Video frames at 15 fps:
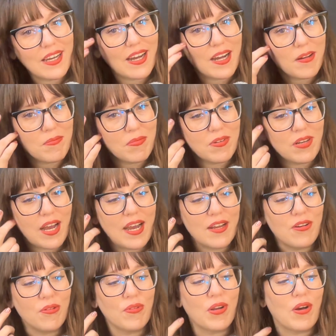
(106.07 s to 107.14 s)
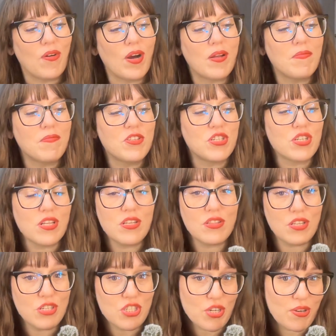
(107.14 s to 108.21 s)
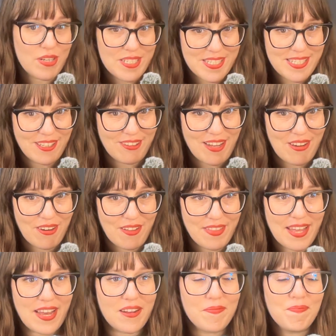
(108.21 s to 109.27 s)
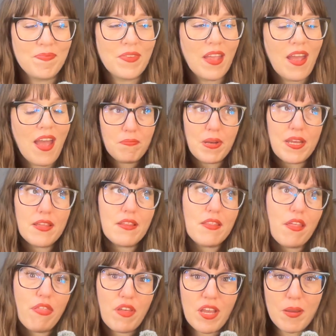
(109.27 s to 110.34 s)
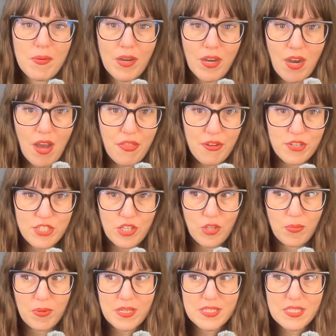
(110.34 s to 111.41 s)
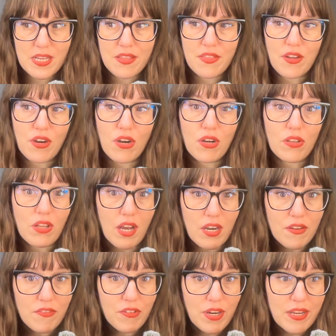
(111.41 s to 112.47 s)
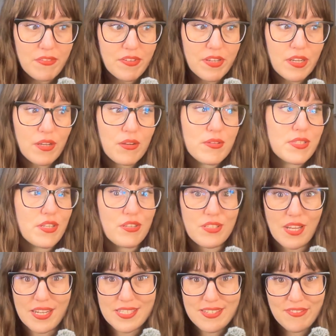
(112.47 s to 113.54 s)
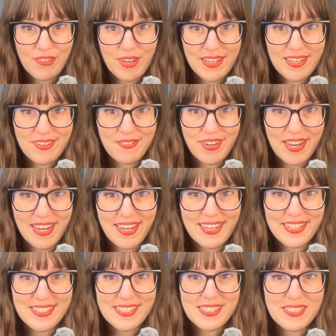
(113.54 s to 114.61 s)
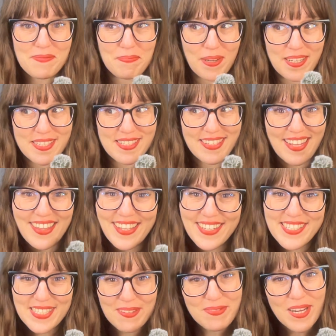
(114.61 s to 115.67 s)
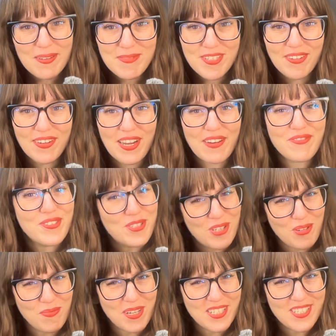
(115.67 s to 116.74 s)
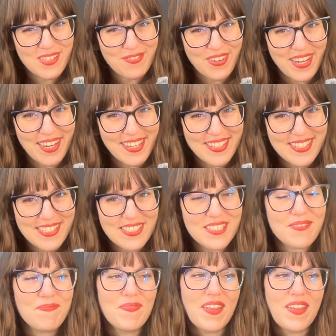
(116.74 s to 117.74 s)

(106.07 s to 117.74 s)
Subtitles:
I don't know. The jury's still out on that. But the thing about AuthorTube is that there are a lot of great videos, there's lots of great advice, but I think sometimes you can have too much advice.